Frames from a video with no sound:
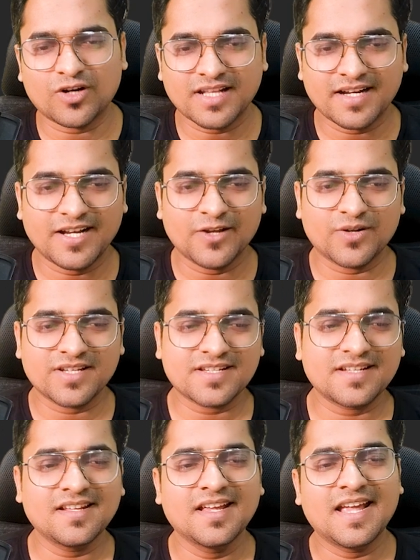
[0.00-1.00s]
that
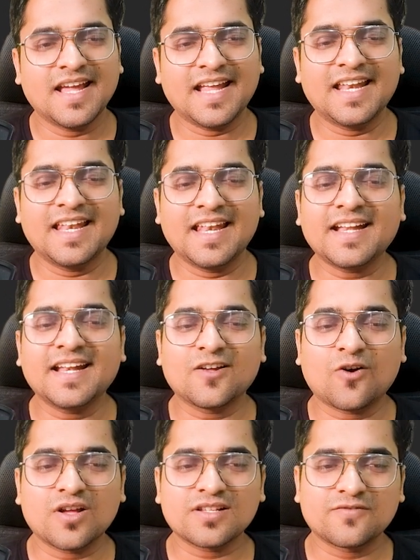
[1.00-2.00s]
duration. In let and
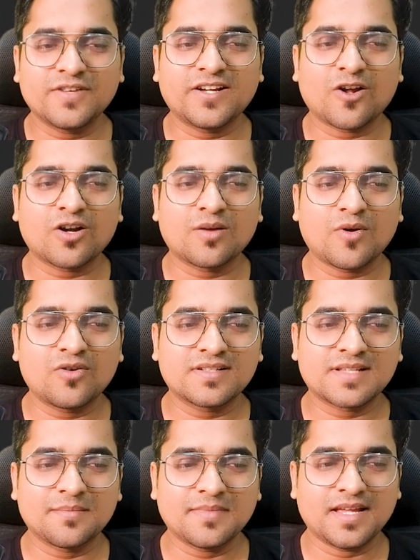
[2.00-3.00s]
const, we talked about
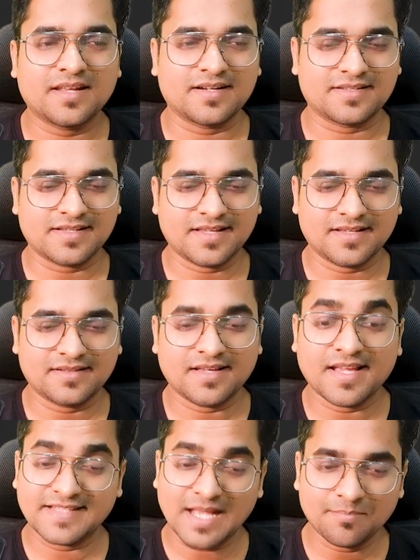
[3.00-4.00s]
some errors.
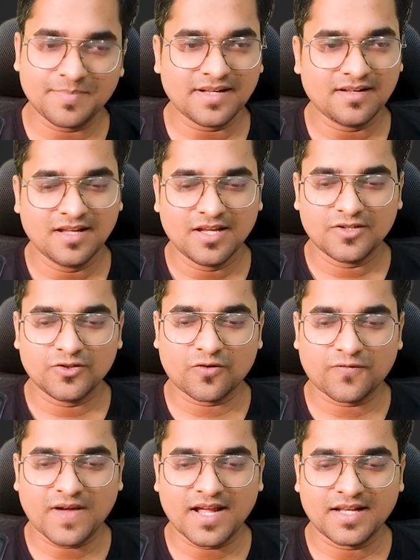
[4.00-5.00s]
Example, your
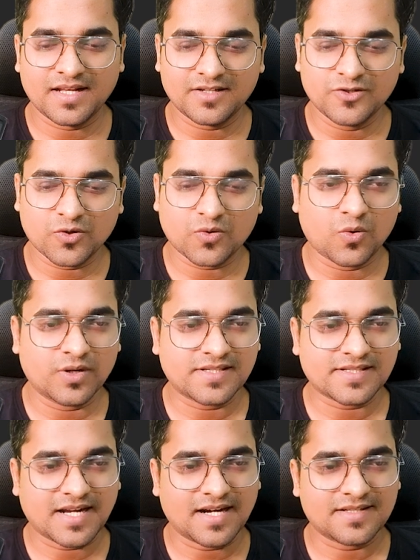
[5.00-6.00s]
code
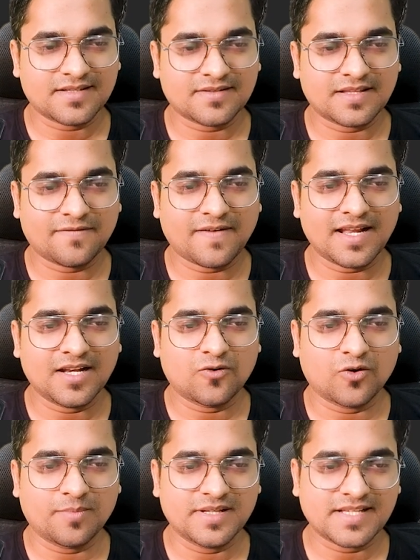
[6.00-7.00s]
starts, the file
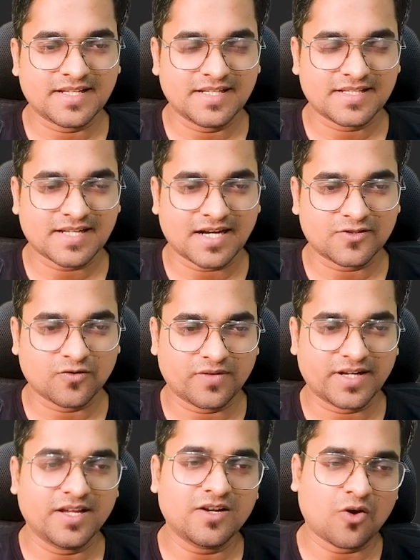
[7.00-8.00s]
code basically starts
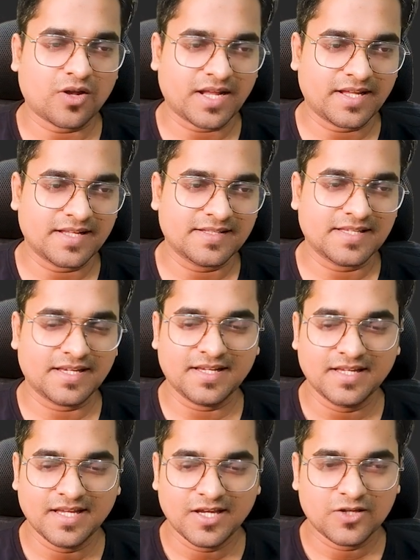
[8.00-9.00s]
over here, or I can
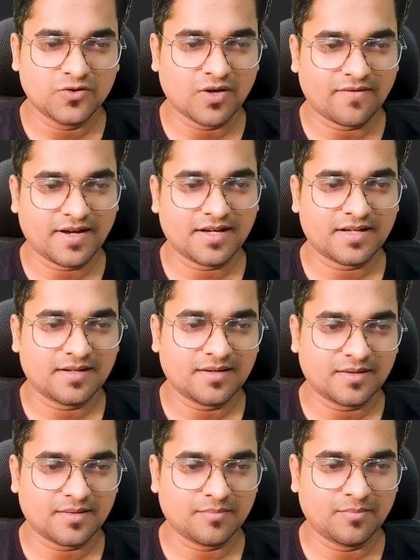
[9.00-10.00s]
say you have a
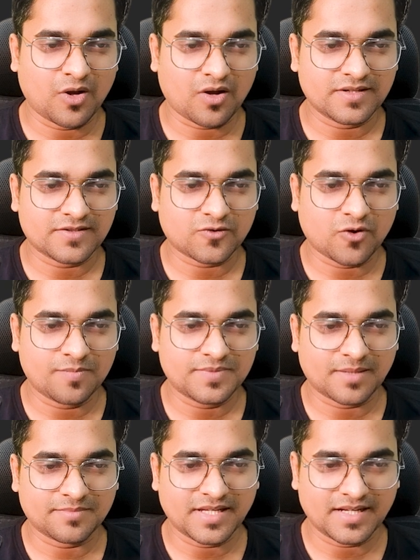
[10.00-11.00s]
block scope,
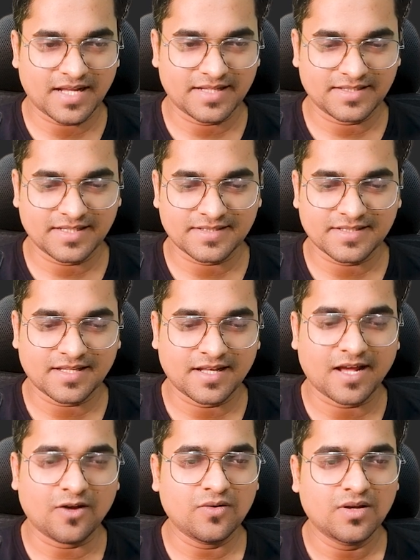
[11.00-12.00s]
something like this.
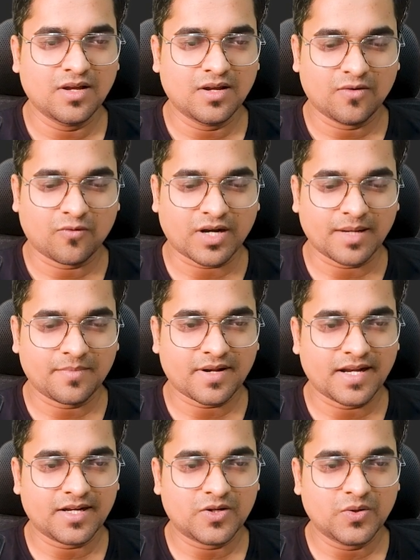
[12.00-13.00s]
Now, what I'm
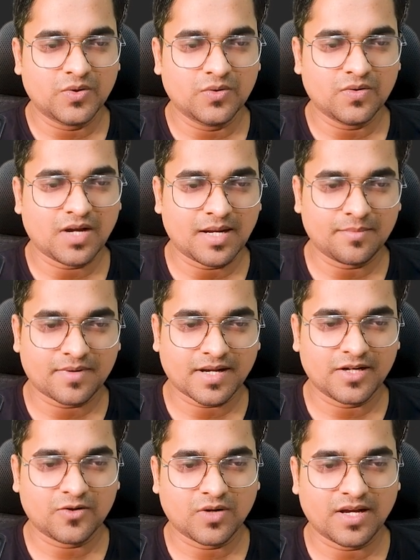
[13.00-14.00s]
trying to do, I'm
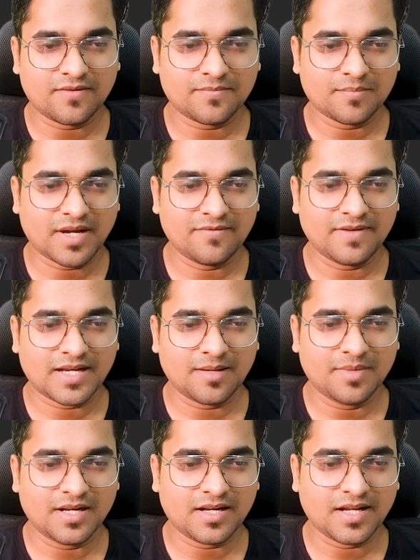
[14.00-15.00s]
trying to have my
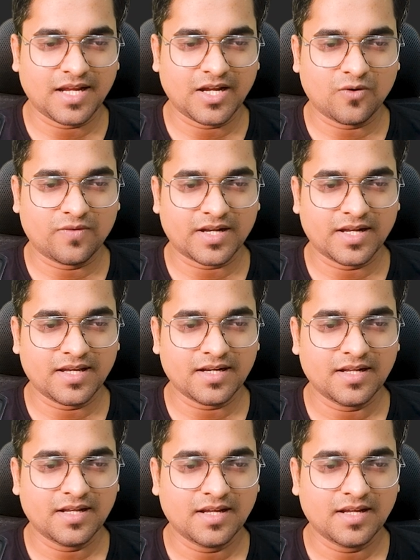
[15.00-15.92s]
variable A over here,